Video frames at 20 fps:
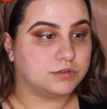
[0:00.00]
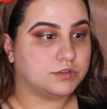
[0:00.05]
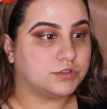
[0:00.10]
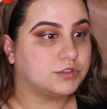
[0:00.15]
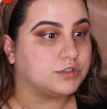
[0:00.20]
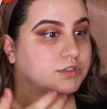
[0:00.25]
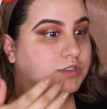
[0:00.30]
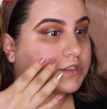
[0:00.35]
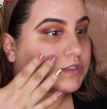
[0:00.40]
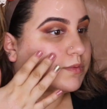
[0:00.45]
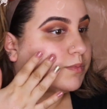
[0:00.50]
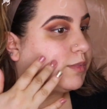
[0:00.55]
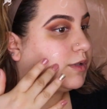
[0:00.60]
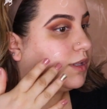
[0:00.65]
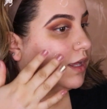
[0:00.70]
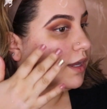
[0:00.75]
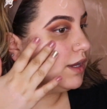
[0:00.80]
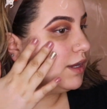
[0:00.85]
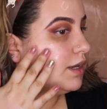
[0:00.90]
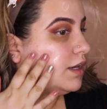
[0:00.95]
I'm just
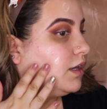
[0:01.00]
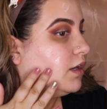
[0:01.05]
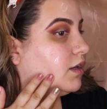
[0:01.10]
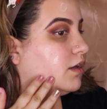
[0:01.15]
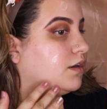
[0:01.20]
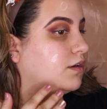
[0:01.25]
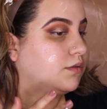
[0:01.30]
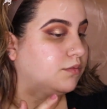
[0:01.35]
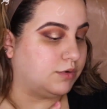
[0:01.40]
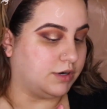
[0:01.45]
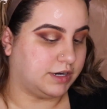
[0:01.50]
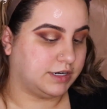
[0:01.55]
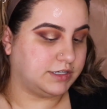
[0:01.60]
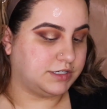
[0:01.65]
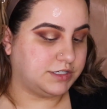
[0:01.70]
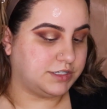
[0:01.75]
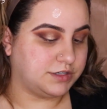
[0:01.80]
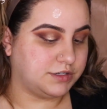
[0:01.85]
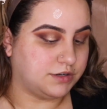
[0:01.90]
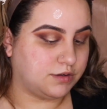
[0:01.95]
applying it where I
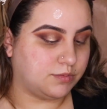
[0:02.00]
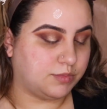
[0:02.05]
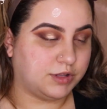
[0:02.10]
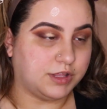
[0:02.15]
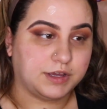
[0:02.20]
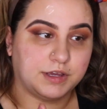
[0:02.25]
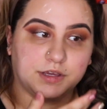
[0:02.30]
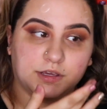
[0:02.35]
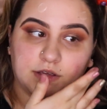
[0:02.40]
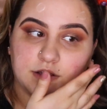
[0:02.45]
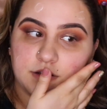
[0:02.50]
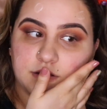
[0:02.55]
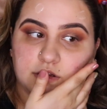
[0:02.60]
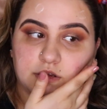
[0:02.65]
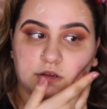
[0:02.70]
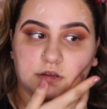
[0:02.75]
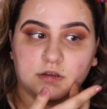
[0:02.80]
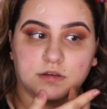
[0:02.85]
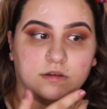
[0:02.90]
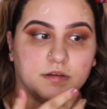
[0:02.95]
didn't apply
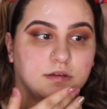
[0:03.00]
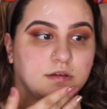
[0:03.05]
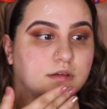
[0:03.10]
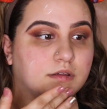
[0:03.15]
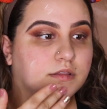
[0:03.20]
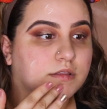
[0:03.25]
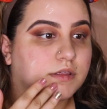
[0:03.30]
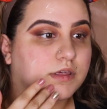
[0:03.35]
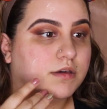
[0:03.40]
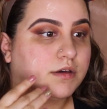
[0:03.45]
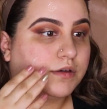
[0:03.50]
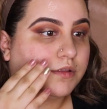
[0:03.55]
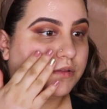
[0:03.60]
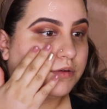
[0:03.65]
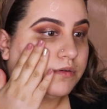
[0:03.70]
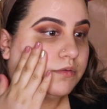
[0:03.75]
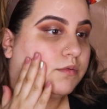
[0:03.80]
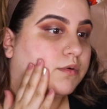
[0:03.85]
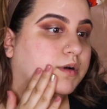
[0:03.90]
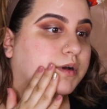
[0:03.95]
the
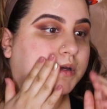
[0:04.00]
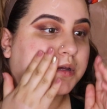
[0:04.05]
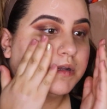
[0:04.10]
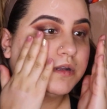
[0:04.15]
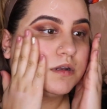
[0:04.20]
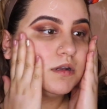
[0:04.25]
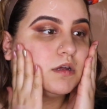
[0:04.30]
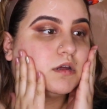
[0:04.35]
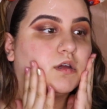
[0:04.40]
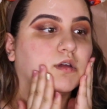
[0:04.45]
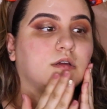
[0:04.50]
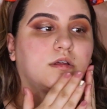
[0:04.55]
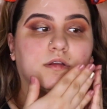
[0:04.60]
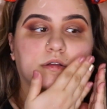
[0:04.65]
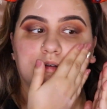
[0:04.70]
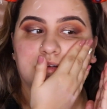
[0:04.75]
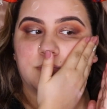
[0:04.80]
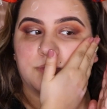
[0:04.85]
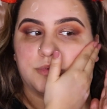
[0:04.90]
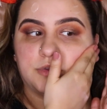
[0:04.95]
other one
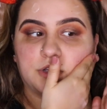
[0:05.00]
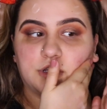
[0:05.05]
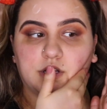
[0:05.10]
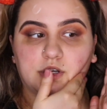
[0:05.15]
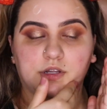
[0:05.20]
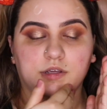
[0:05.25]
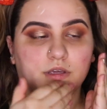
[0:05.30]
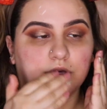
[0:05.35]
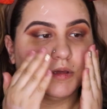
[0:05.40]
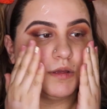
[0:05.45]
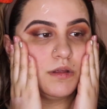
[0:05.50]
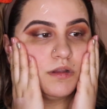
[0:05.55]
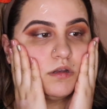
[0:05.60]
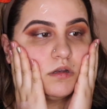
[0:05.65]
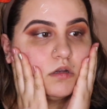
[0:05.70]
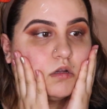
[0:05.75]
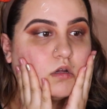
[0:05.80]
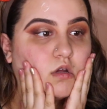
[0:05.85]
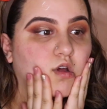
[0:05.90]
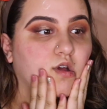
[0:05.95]
and blending
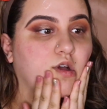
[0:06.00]
in.